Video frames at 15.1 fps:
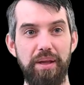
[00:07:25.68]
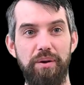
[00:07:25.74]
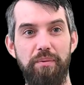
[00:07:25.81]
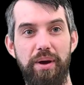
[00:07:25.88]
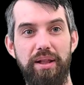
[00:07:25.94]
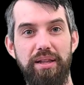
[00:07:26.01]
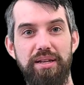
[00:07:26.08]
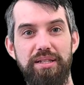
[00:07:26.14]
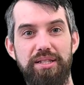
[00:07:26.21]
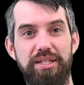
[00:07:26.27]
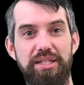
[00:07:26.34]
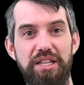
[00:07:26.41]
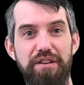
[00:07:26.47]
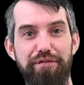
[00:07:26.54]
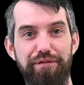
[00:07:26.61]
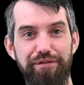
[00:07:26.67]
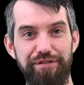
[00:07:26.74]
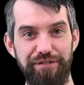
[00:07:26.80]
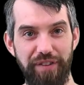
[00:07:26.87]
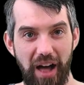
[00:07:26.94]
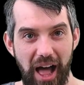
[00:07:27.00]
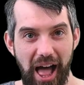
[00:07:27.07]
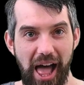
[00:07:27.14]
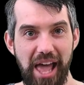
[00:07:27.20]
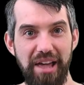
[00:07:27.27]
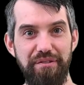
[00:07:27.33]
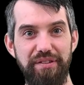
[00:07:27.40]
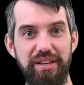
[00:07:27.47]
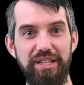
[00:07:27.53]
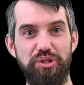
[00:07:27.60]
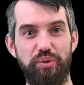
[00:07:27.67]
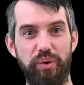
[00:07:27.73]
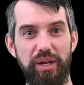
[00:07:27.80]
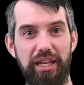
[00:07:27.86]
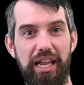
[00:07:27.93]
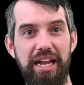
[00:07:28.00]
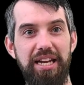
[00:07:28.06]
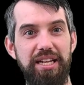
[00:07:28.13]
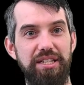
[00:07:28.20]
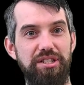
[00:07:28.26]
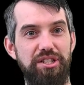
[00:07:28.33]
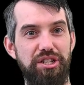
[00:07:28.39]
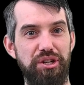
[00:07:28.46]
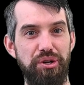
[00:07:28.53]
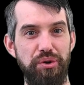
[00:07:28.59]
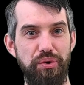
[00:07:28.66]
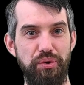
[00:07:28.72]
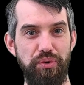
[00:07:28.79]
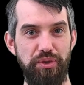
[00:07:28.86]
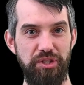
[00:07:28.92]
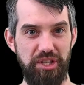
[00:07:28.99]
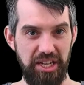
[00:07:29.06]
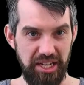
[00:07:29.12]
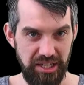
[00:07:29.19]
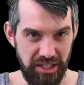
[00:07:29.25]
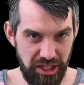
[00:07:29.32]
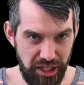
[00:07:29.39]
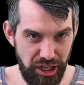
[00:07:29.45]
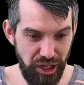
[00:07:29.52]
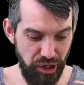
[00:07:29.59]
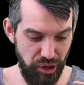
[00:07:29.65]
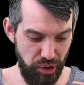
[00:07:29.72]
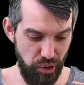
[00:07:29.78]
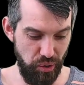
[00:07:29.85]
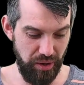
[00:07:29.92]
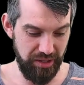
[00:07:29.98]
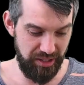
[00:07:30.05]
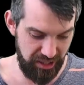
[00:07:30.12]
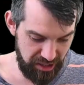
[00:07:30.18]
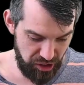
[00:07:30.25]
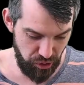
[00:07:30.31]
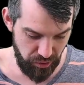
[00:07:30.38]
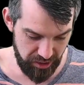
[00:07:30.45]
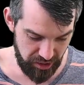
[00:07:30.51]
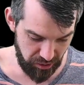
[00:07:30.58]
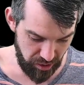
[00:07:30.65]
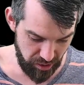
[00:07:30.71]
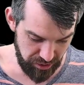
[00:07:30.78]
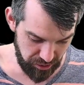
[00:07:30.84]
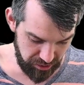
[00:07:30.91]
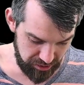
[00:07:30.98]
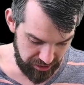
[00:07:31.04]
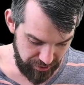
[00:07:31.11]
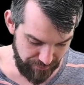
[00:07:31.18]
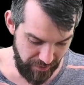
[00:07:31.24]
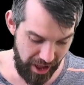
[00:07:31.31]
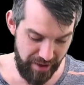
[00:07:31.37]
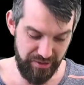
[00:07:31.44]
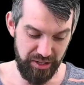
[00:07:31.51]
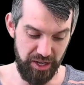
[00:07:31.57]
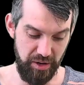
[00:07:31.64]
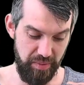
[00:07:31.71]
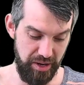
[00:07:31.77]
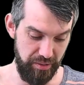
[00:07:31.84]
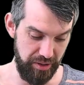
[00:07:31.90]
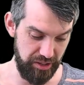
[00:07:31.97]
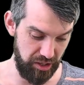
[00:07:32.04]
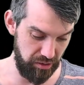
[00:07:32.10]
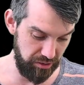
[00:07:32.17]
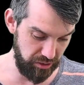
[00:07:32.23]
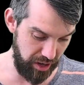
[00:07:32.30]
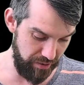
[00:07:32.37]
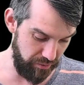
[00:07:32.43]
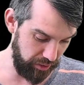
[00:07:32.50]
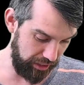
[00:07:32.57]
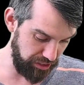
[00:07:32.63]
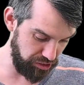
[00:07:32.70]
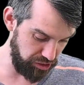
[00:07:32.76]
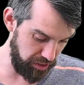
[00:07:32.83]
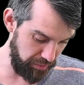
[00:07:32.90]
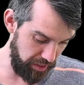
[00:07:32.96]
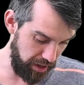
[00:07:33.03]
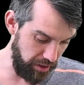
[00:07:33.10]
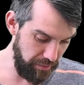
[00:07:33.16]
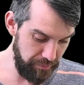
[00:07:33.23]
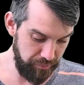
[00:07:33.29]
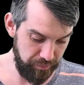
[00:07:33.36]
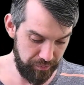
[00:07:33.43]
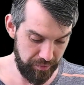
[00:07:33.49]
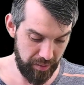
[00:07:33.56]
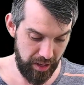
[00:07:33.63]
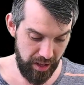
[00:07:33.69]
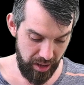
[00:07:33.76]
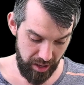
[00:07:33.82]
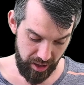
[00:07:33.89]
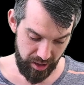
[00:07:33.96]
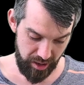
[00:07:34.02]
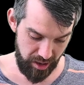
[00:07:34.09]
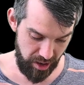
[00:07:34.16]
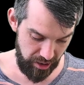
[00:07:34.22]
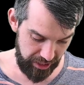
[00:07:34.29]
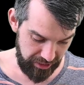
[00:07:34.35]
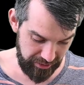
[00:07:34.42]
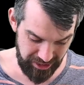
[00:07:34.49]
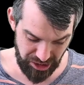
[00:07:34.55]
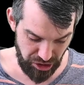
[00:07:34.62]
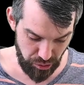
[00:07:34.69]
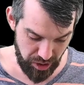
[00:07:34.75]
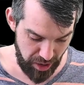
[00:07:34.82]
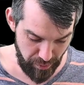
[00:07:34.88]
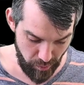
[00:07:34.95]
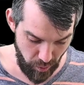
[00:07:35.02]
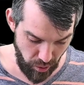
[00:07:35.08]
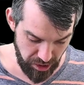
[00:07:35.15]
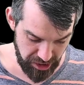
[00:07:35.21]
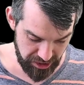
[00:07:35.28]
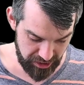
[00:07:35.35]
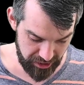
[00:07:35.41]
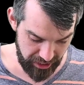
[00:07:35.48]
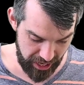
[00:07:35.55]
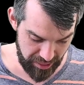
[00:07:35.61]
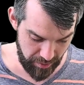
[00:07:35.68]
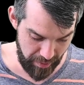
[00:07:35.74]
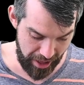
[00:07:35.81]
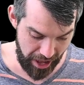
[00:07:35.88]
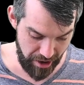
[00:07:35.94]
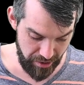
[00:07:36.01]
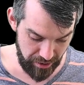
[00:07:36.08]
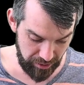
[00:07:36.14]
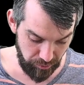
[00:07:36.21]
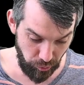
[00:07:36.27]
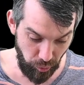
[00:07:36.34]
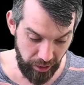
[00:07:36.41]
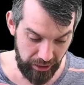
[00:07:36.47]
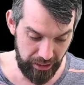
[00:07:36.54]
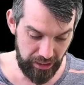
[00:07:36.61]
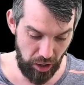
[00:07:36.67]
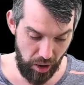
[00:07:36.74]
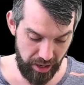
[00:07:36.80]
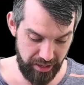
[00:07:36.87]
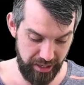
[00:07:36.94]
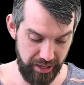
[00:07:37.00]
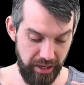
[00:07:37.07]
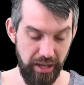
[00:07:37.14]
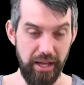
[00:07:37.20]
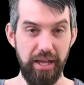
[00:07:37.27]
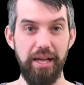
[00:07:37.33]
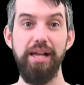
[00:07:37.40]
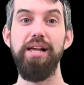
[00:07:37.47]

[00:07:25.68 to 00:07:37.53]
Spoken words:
Well, C5 is related to C2, and C2 is 0, so C5 is going to be equal to 0, so I have a relationship there. All right, let's just do a couple more just to get the pattern really locked in.